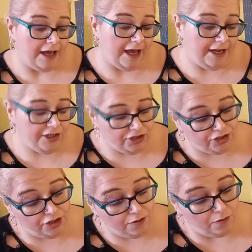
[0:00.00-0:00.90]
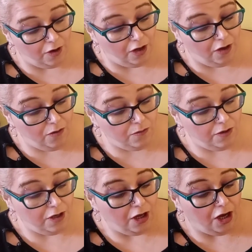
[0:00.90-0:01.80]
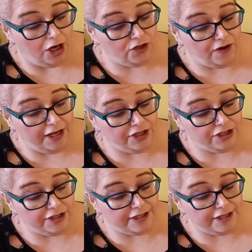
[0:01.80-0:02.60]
H2O Hydration